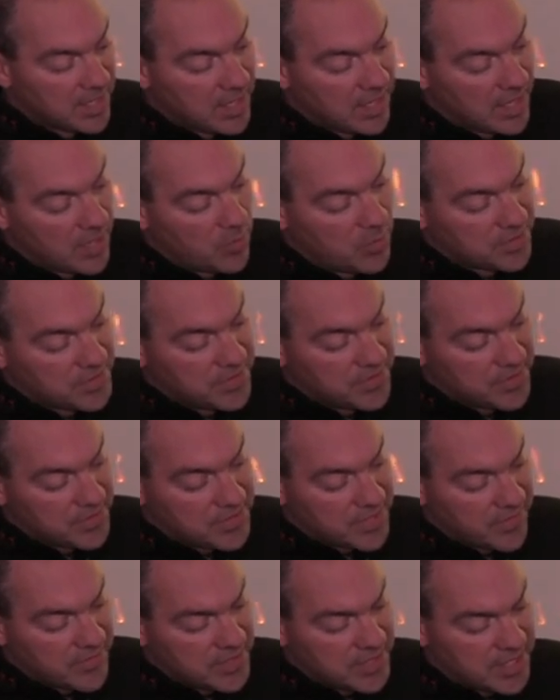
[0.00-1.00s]
It was in the
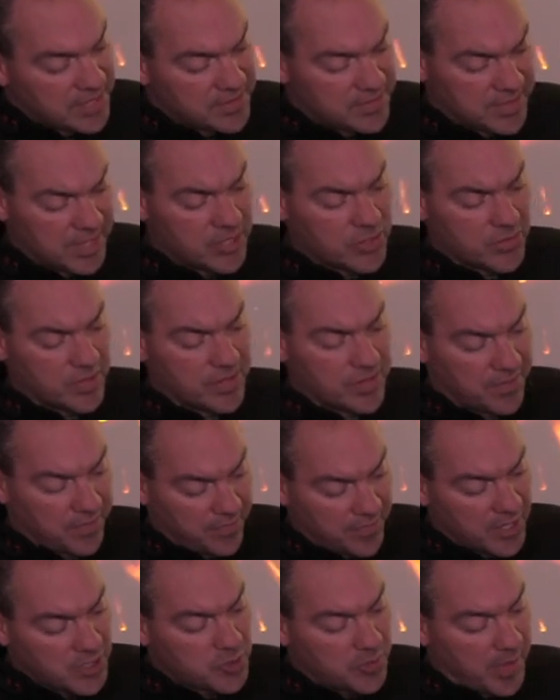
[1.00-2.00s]
17th century that
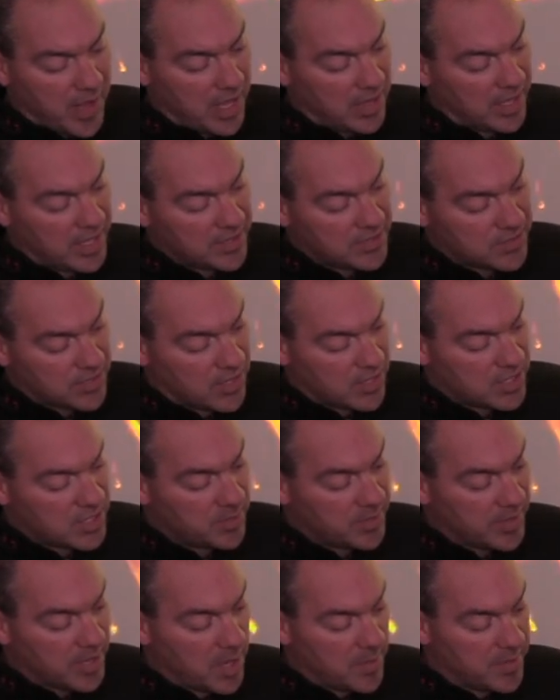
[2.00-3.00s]
French ballet started to
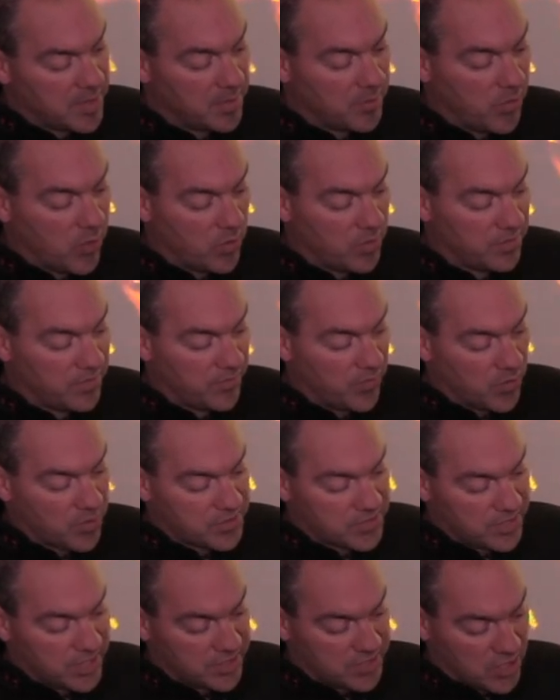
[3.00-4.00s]
become an important
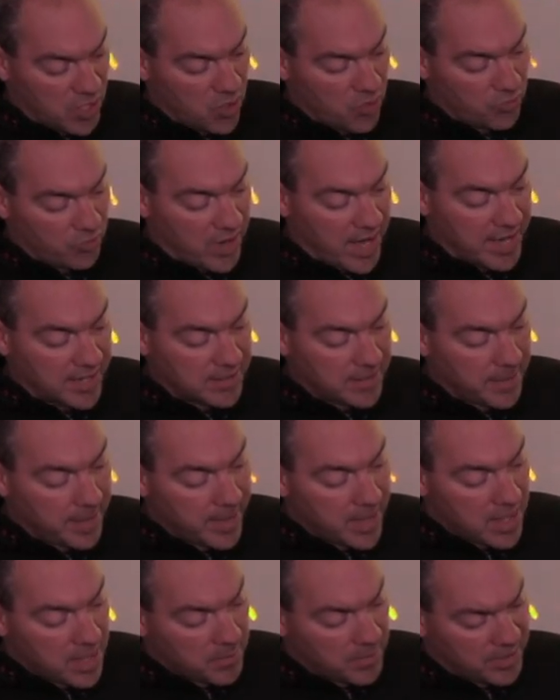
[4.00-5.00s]
force in its own right,
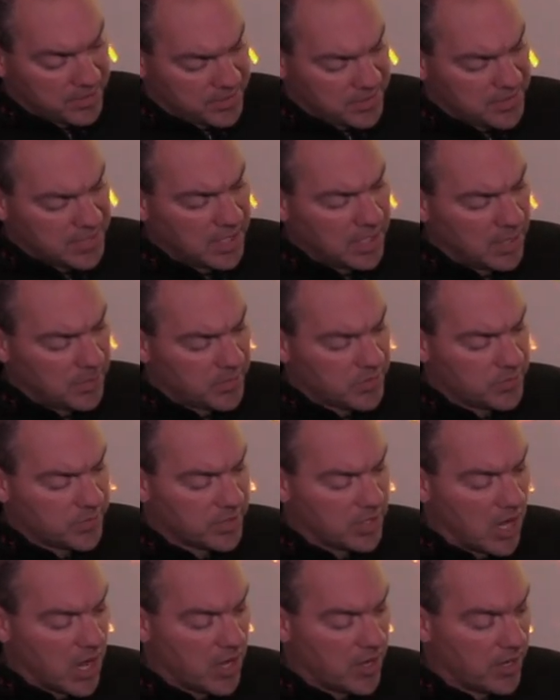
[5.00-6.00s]
but still it was
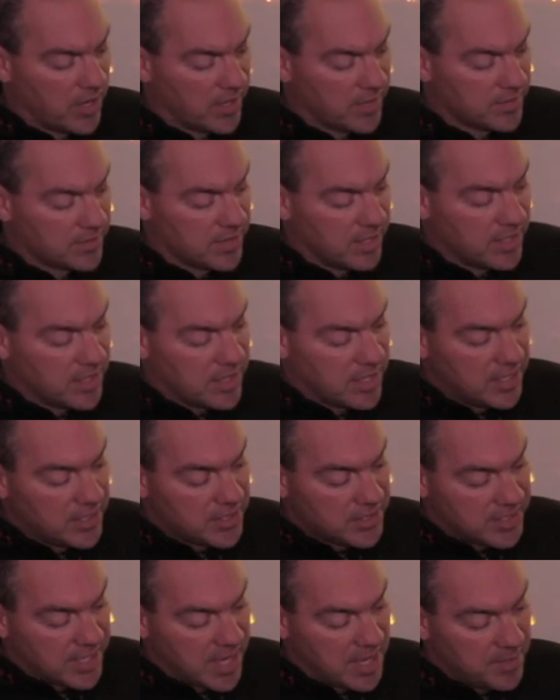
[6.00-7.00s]
regarded as an
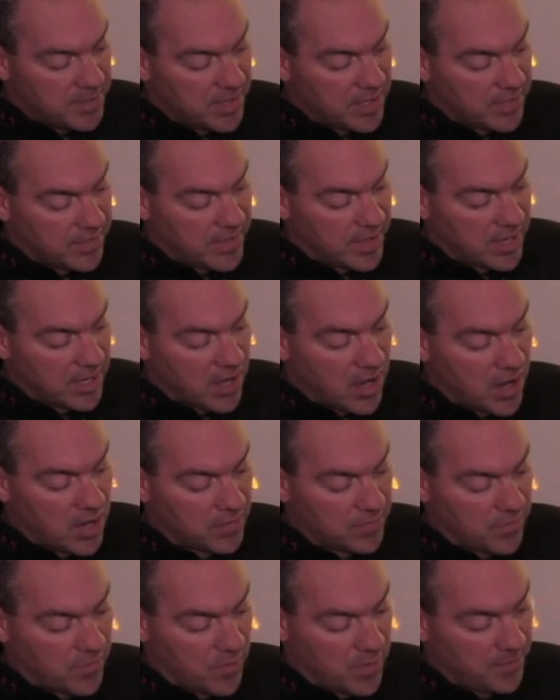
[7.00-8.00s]
entertainment than an
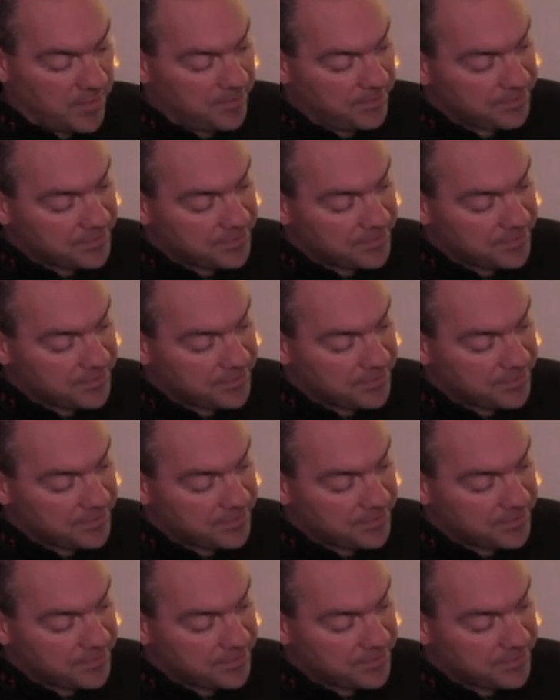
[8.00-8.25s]
art form.